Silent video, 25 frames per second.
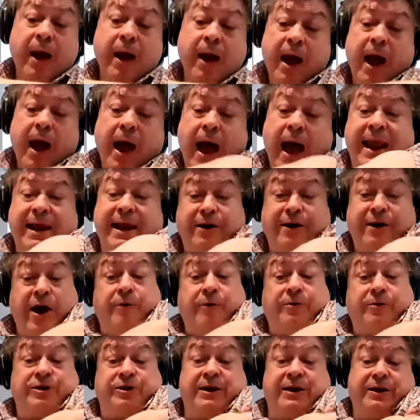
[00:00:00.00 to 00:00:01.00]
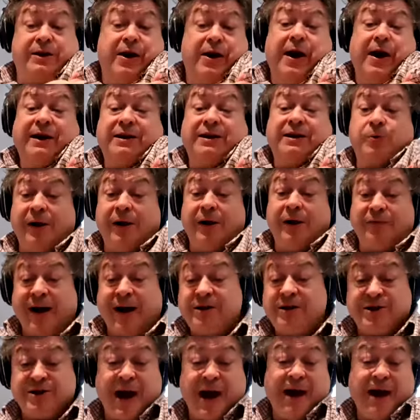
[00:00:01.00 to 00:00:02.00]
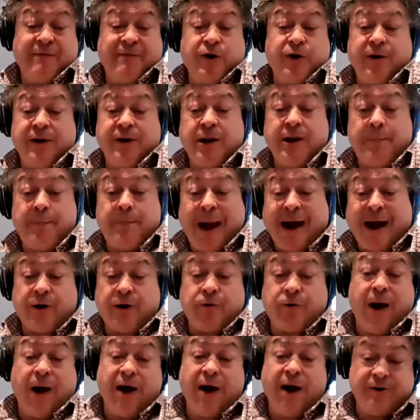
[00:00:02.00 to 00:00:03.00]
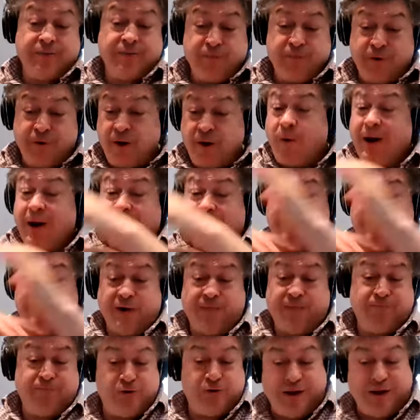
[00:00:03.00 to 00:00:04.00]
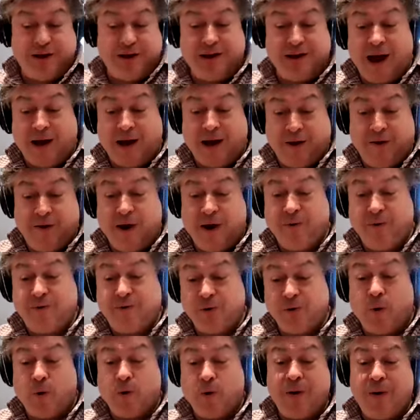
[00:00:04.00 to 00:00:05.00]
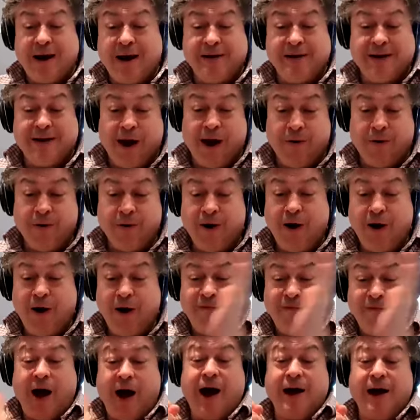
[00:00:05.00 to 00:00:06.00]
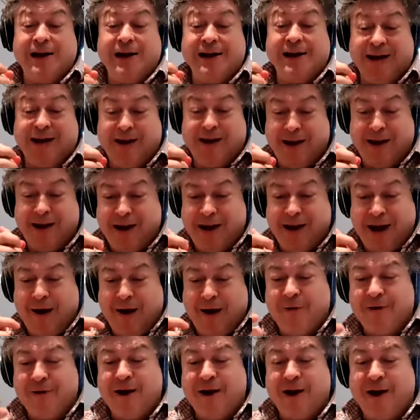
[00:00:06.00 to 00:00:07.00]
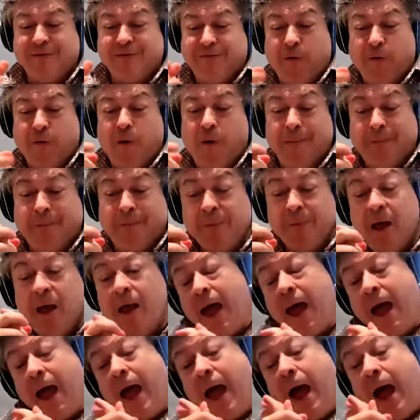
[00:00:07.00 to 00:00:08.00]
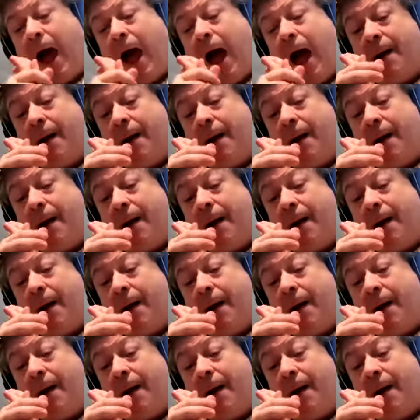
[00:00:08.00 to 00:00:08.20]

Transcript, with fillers: And you know, you know, it's 12 hours, so have it on in the background, you know, whatever. Treat it like, you know, talk radio of a highly uh, erudite form. Yeah. Um,